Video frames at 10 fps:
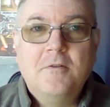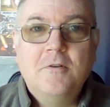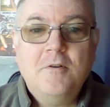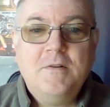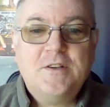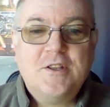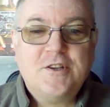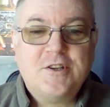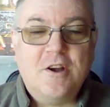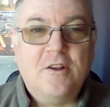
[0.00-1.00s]
who is the
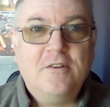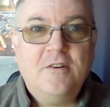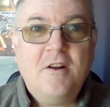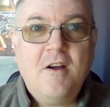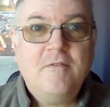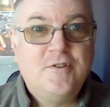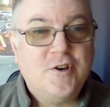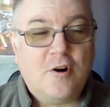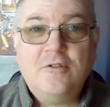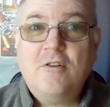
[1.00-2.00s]
son of
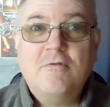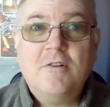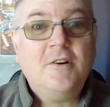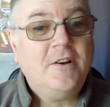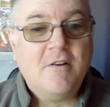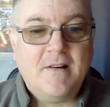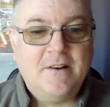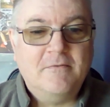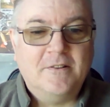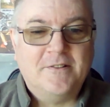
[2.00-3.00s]
John Rhino
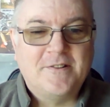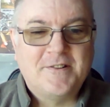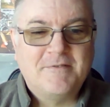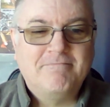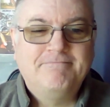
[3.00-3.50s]
Edwards.